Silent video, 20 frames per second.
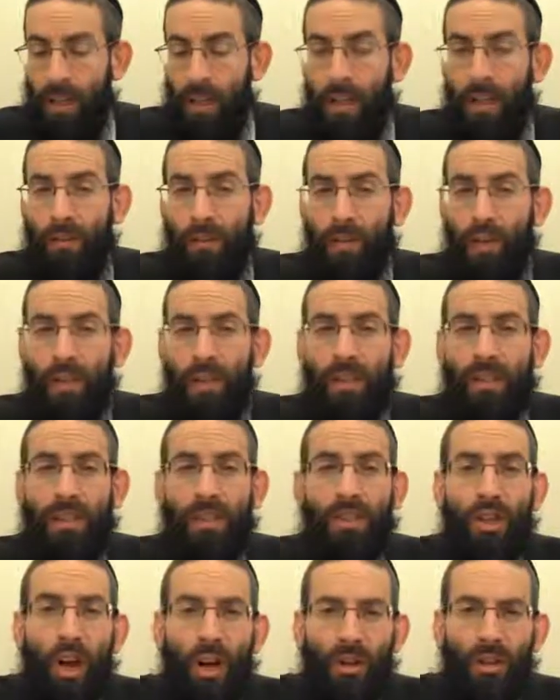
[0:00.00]
Therefore, the, the
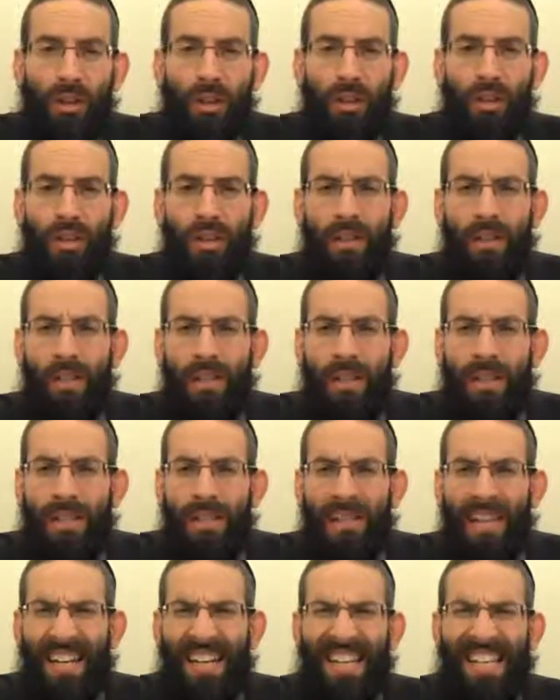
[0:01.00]
Torah
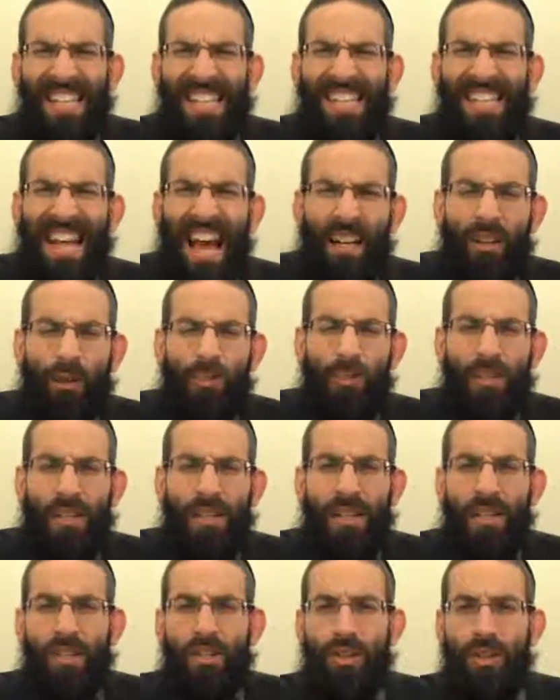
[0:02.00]
set a standard
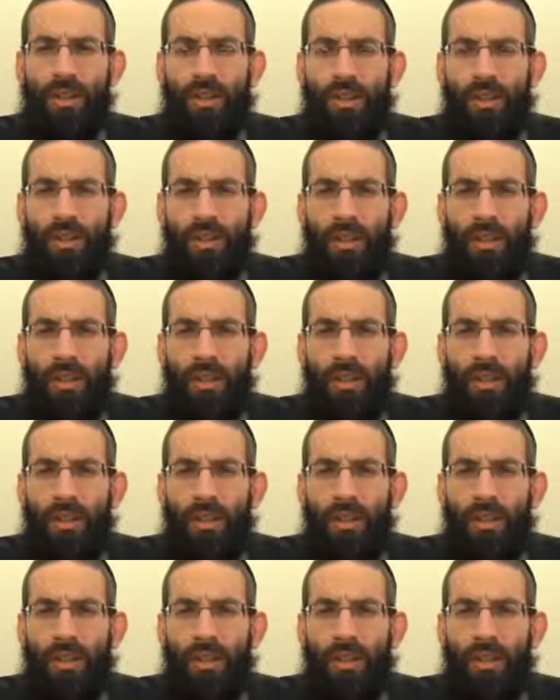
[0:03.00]
procedure.